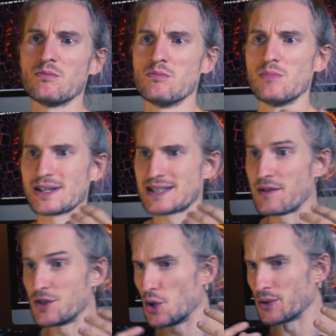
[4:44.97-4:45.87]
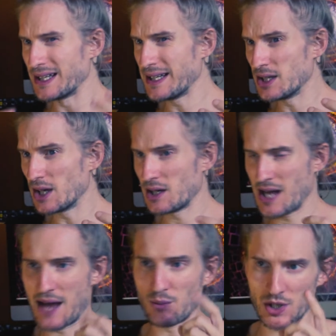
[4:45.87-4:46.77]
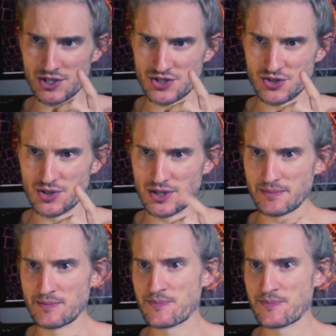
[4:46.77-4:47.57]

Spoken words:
must have a node leader and 1 student.